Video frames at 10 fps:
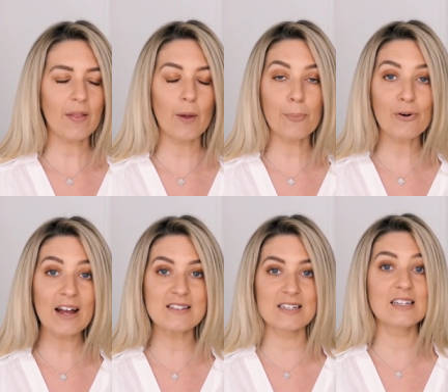that
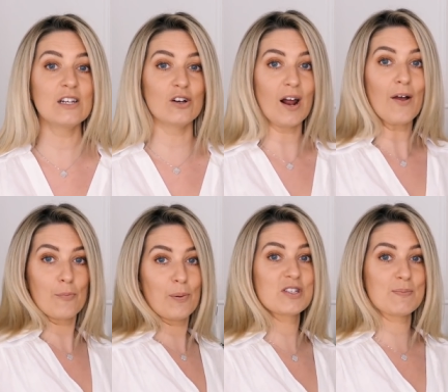practically looked like
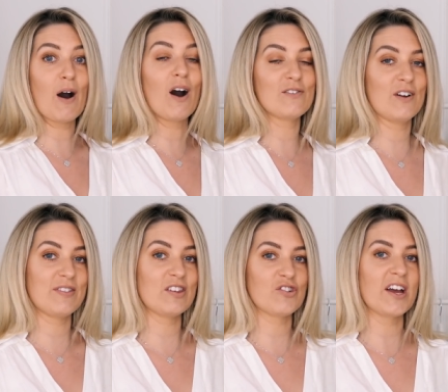the bottom half of
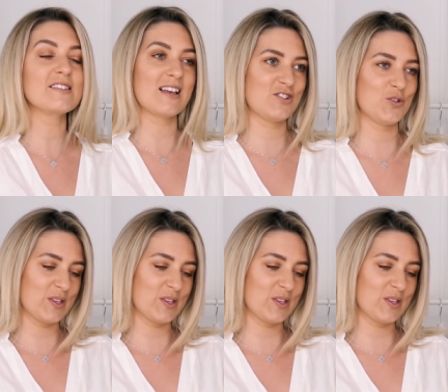this dress as you